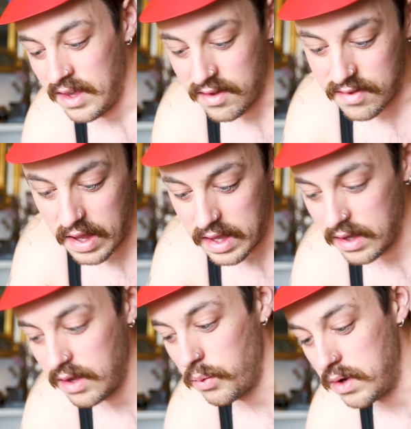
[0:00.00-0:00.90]
is
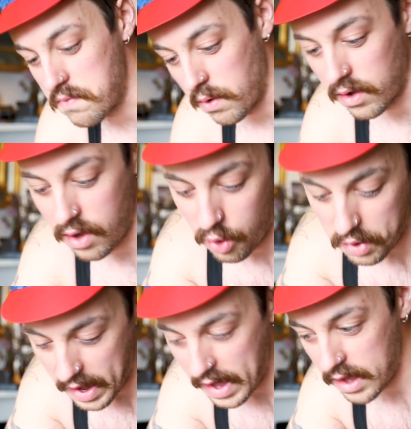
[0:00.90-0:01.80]
when you've got
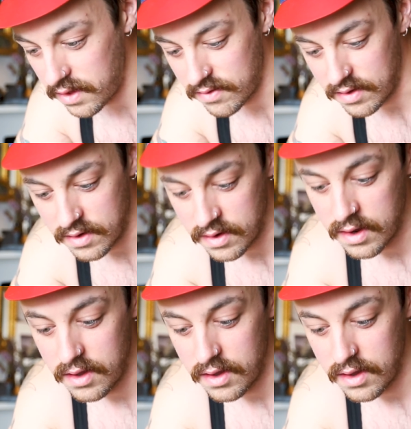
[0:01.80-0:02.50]
cold hands and